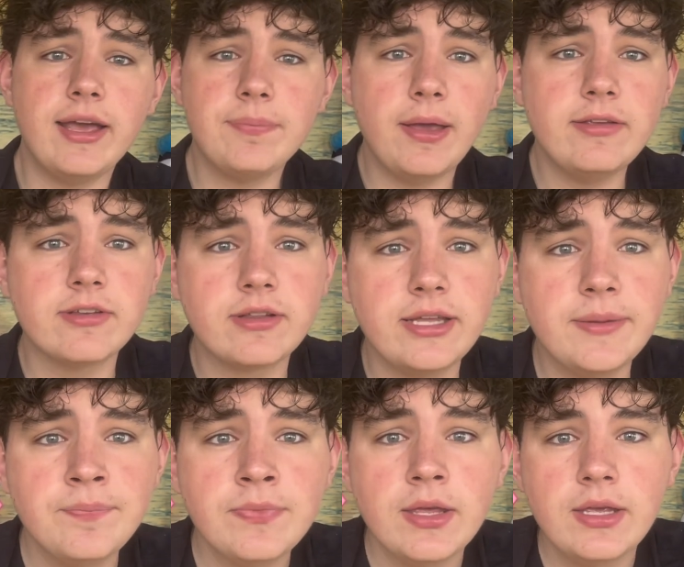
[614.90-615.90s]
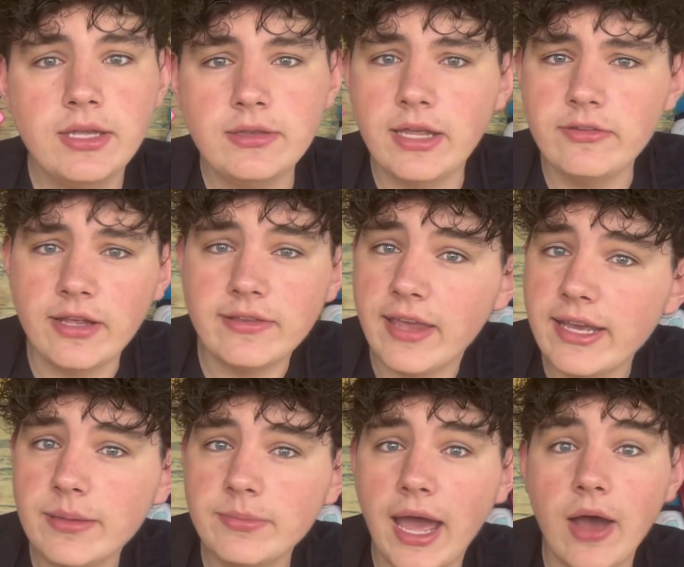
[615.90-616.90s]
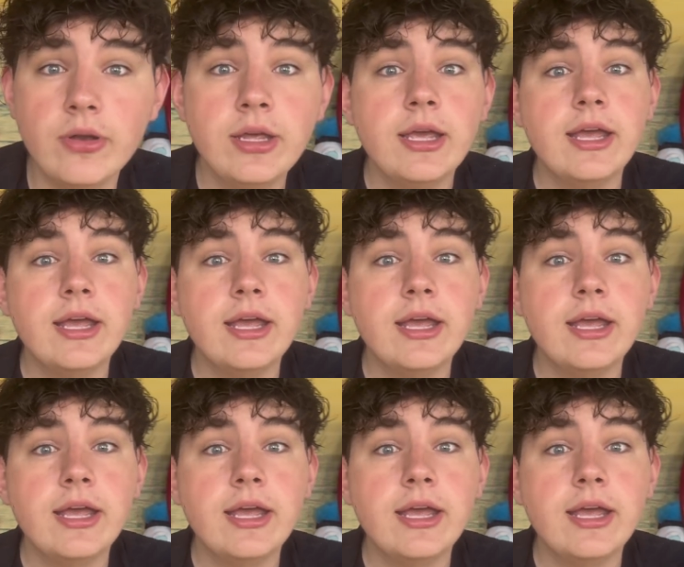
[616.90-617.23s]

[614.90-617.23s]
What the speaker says: basically, they say take him down.